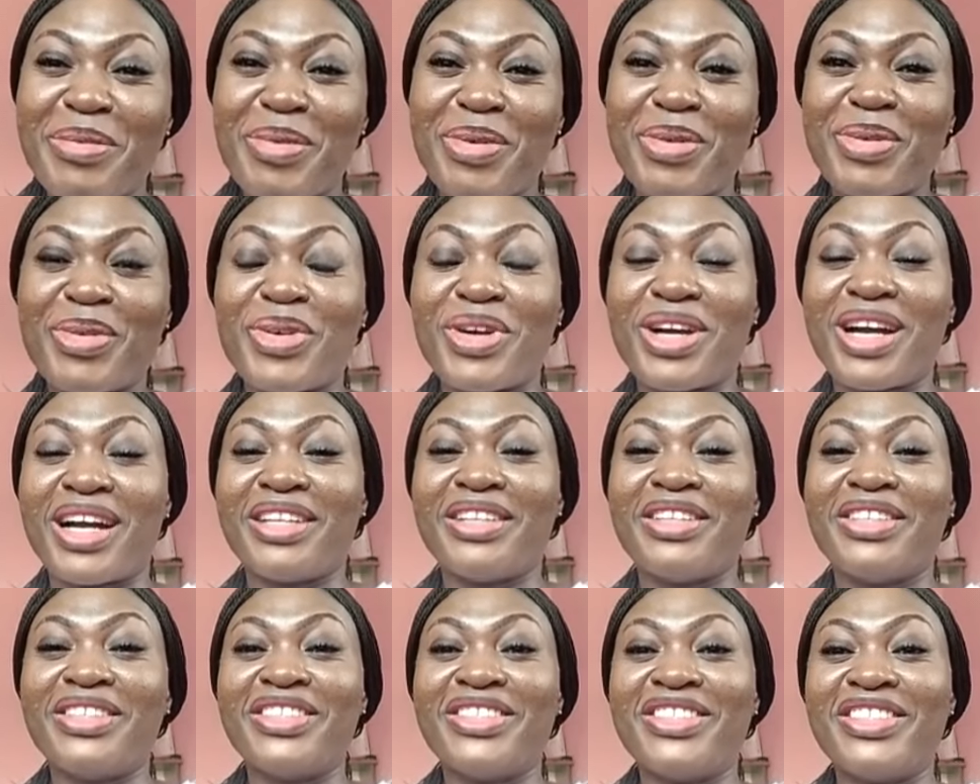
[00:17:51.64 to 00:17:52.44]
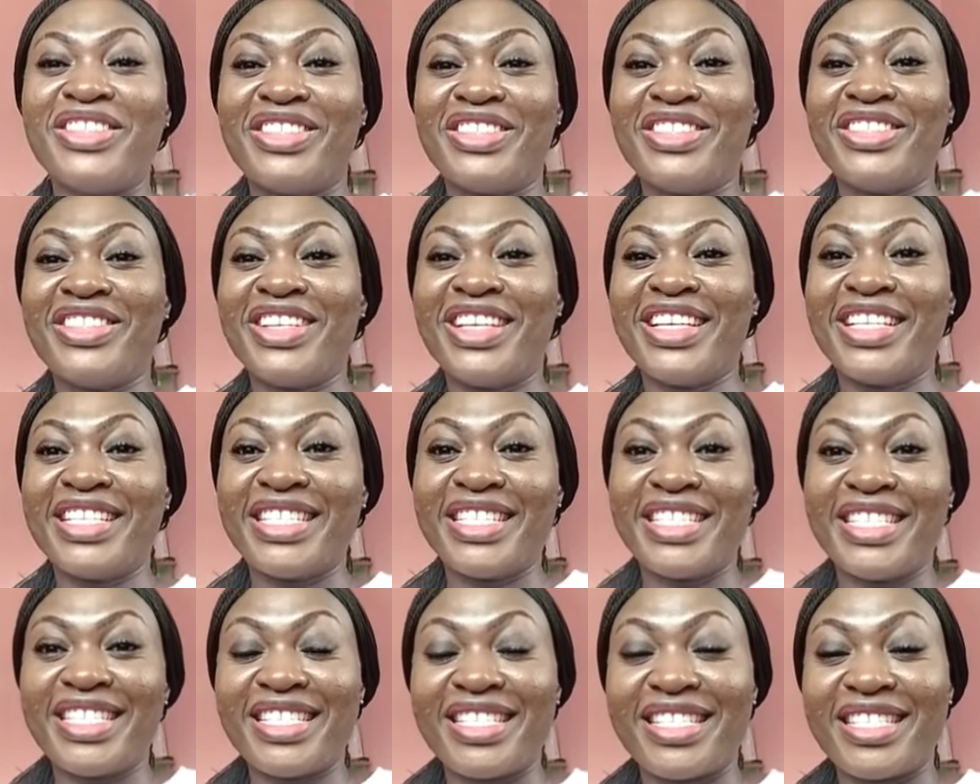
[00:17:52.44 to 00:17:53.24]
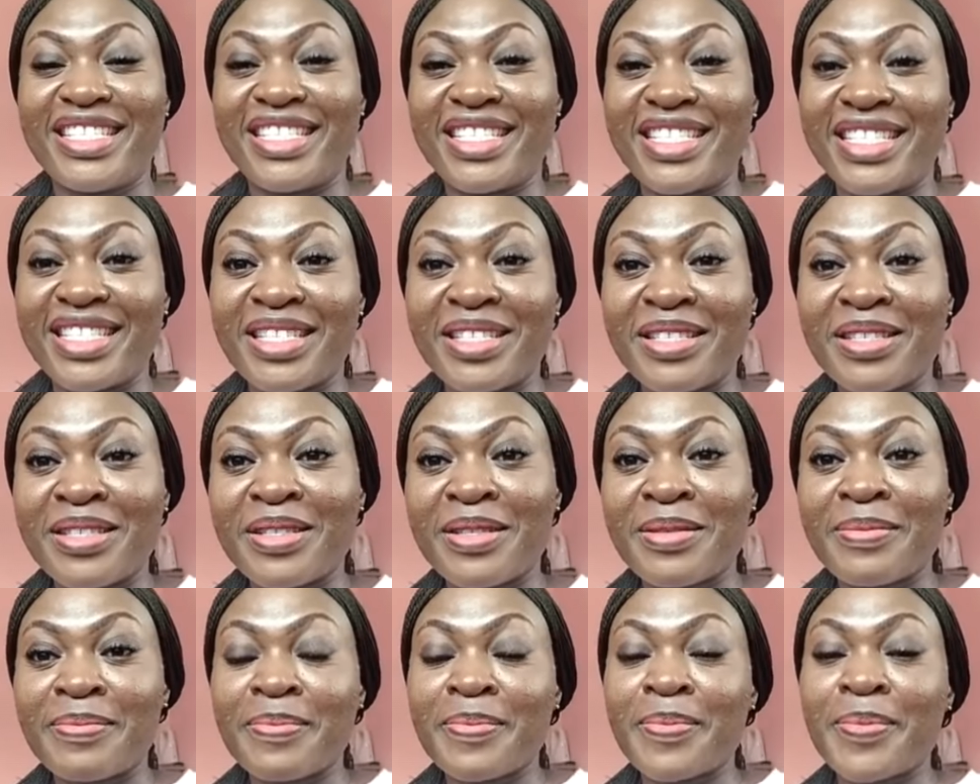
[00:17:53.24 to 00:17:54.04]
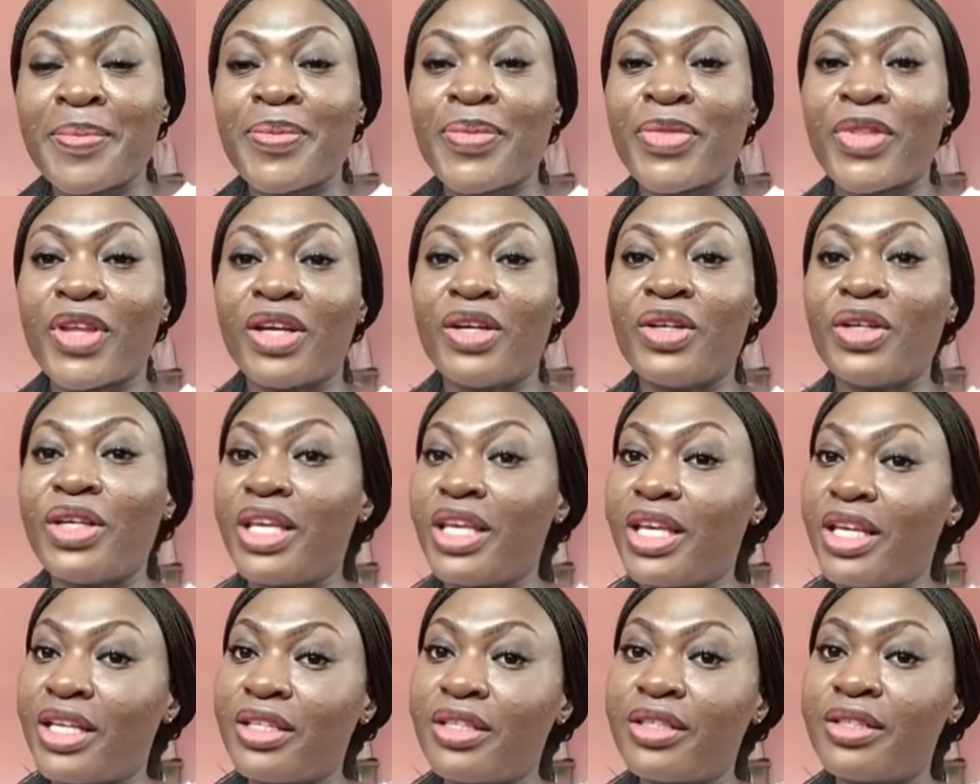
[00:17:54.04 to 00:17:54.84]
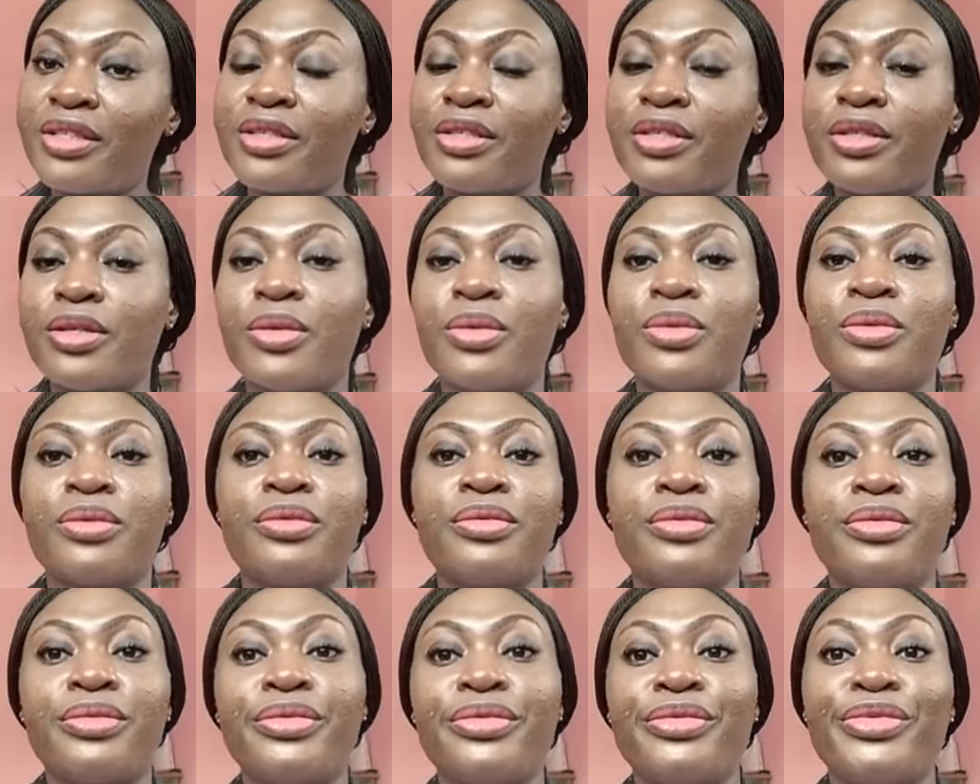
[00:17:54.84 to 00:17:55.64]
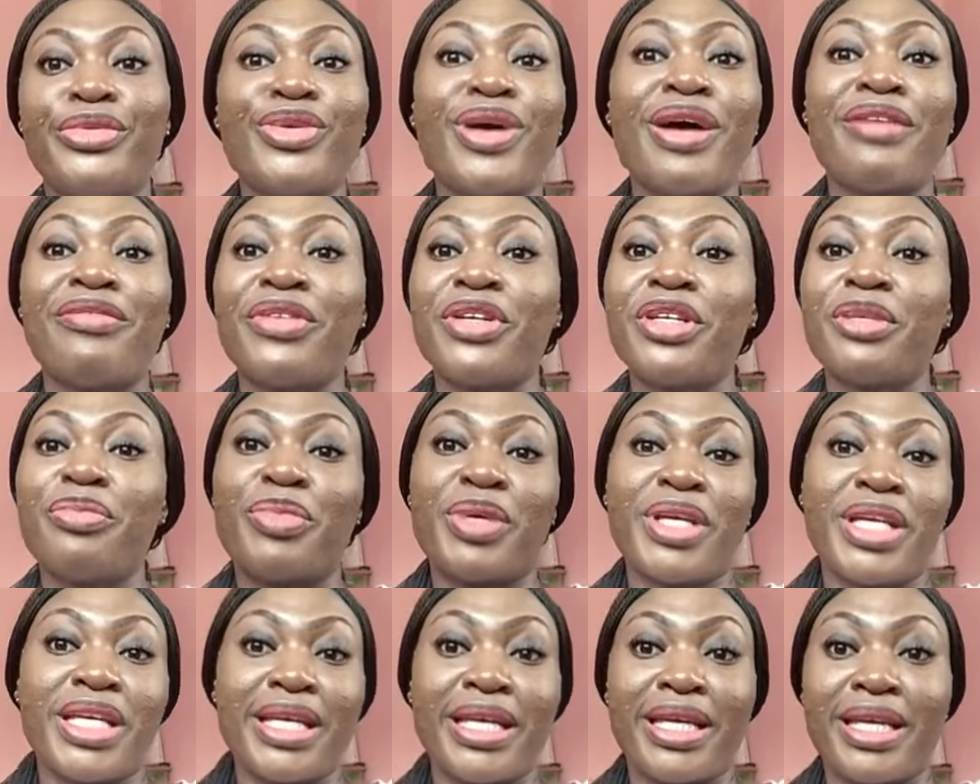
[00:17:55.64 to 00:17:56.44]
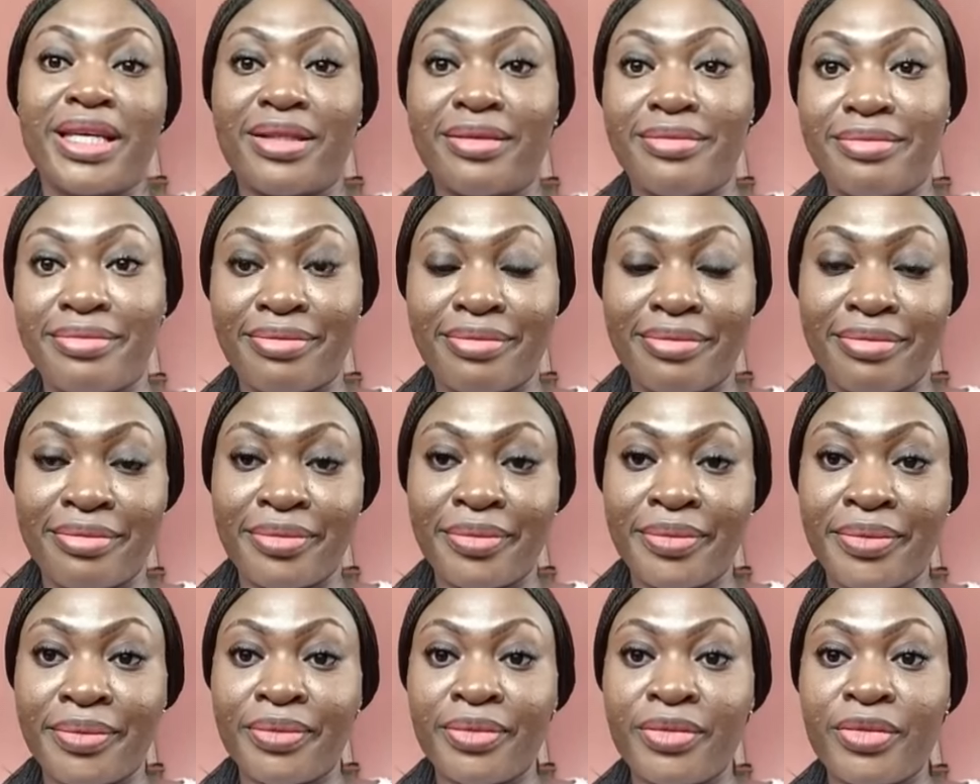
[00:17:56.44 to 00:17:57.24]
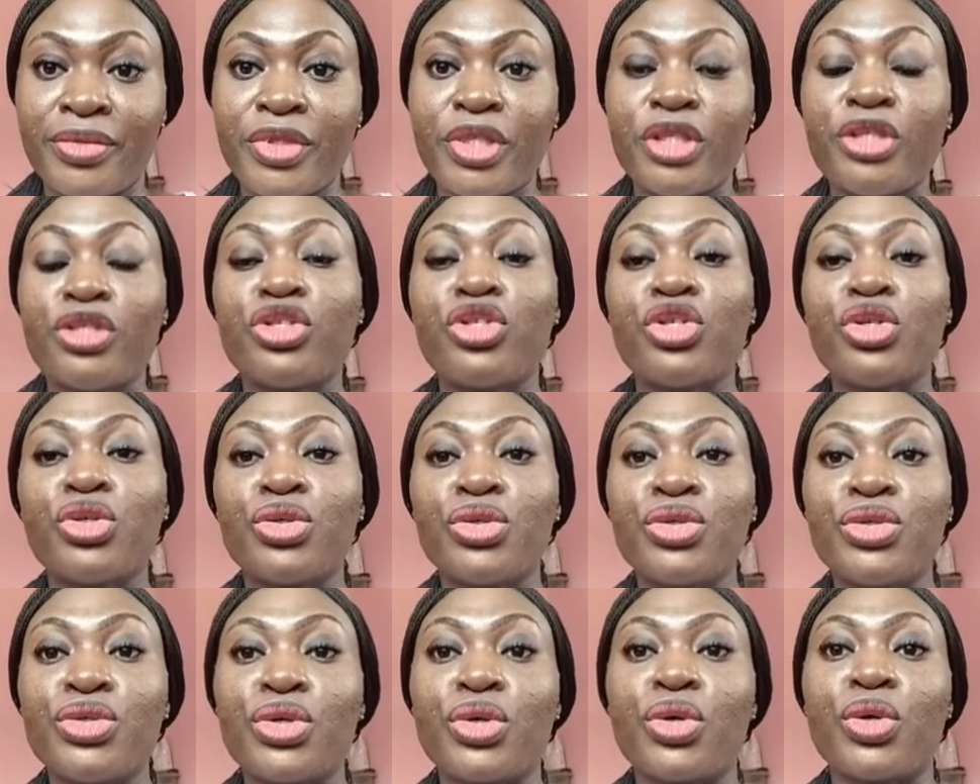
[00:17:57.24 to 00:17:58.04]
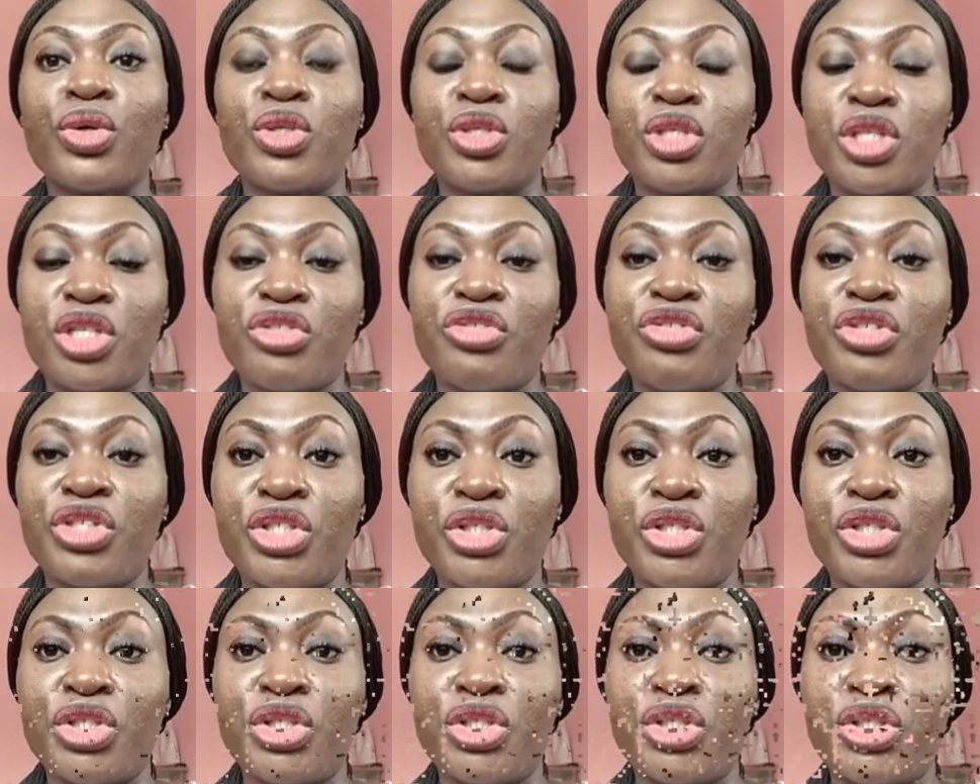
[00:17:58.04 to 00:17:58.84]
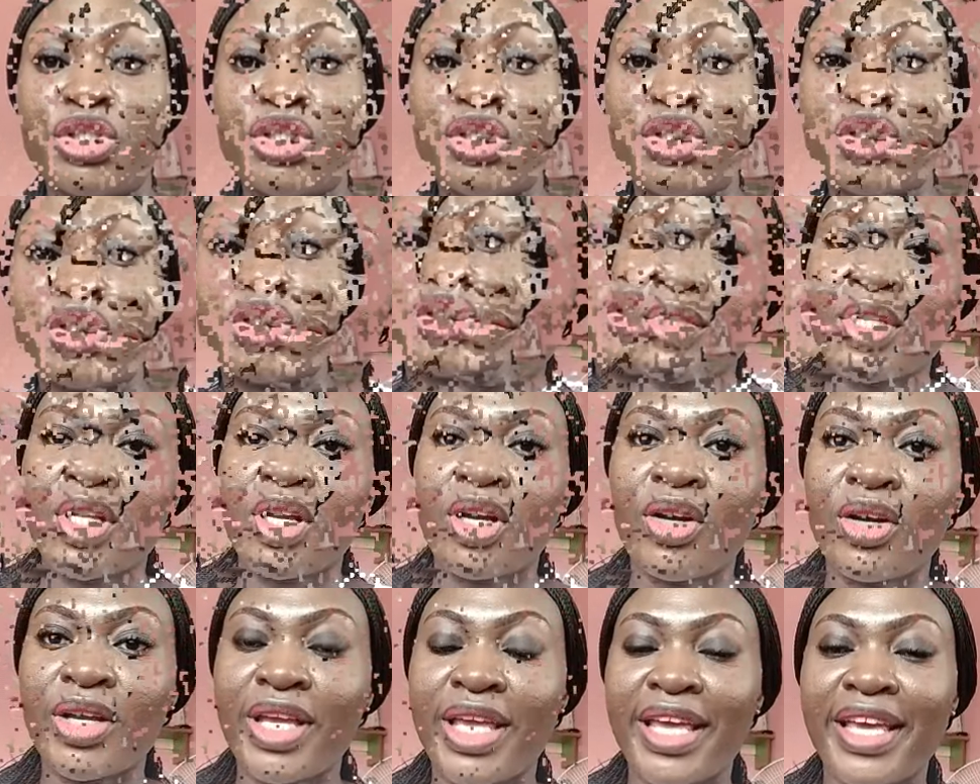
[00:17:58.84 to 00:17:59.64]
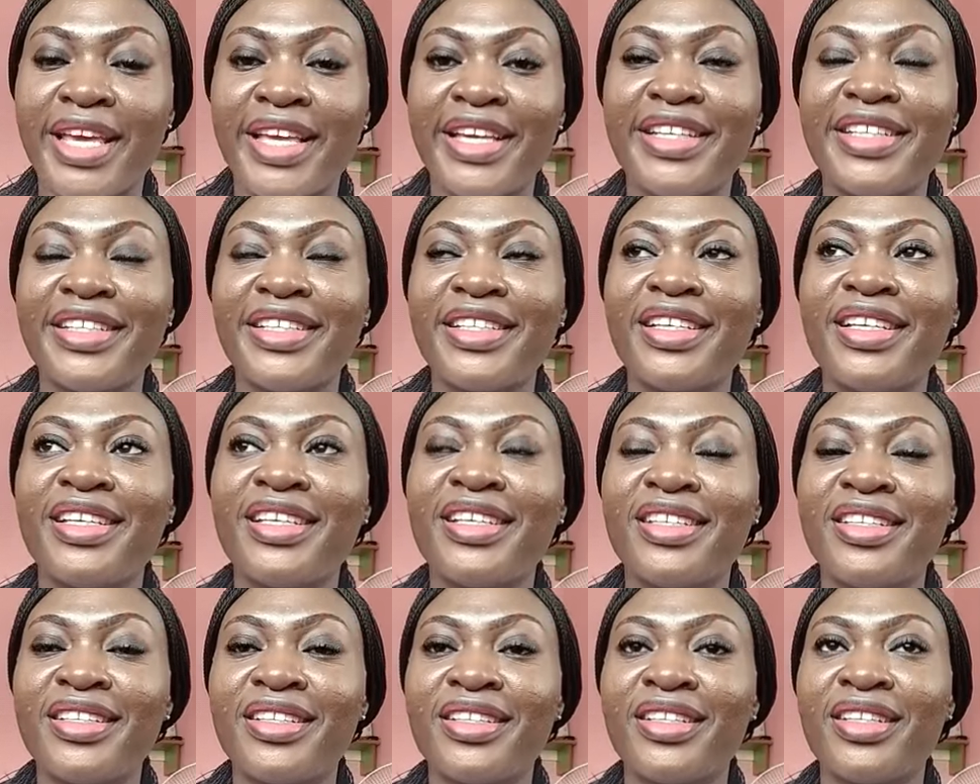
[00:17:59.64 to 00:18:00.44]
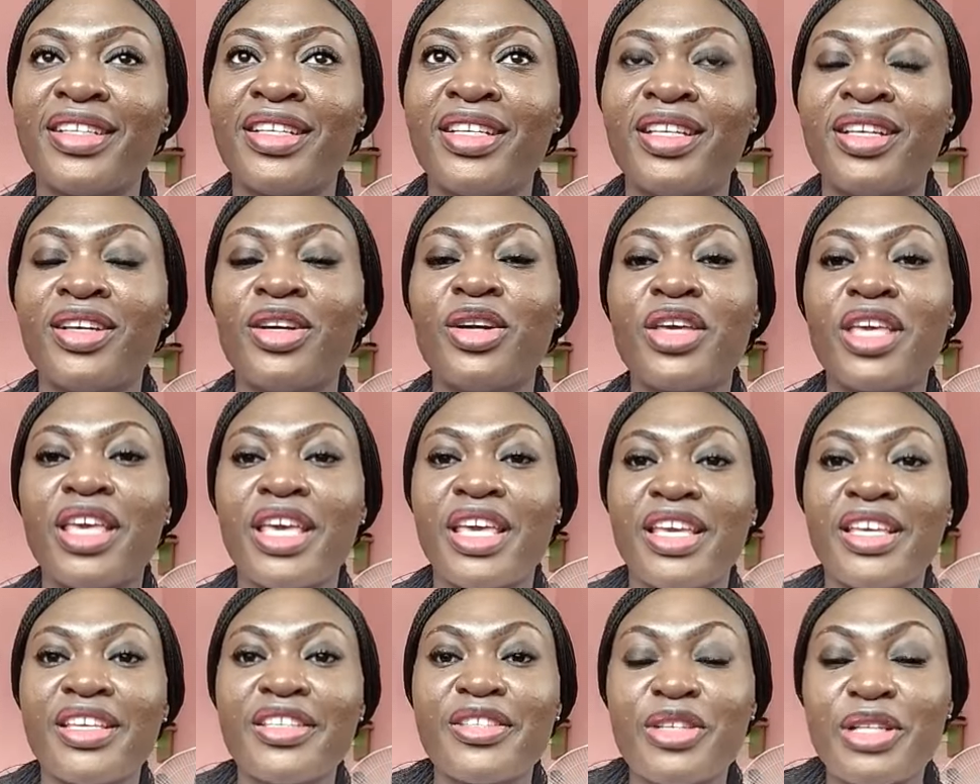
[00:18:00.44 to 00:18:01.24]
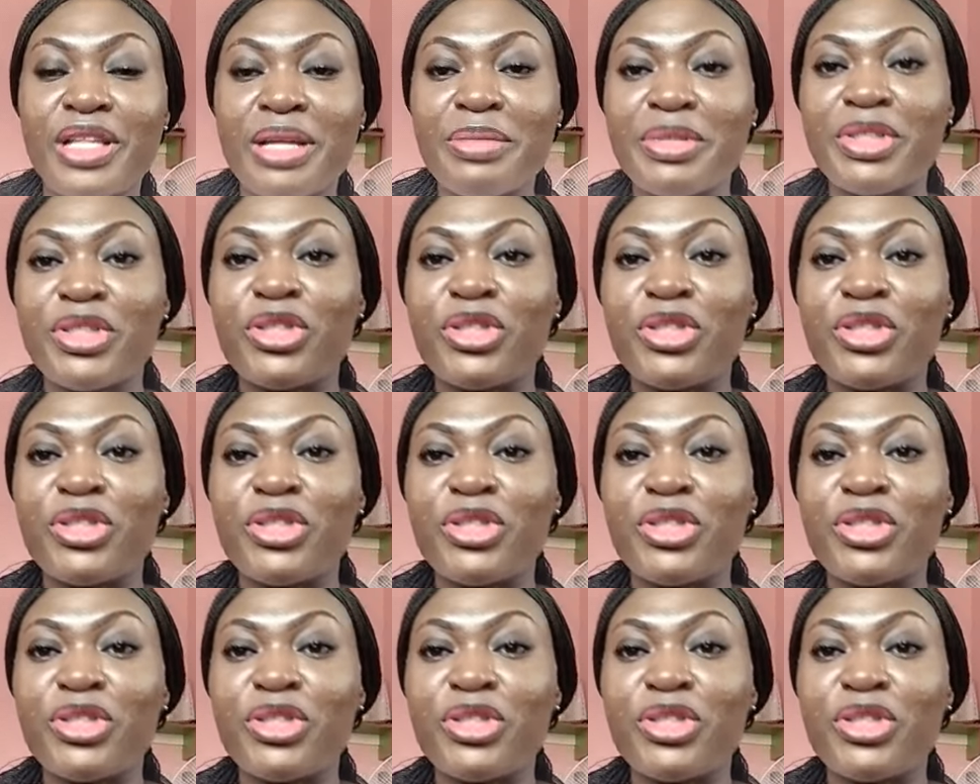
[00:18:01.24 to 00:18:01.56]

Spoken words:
What go cannot does not exist. Okay, so you avoid pinging. It shows your concentration. Okay, so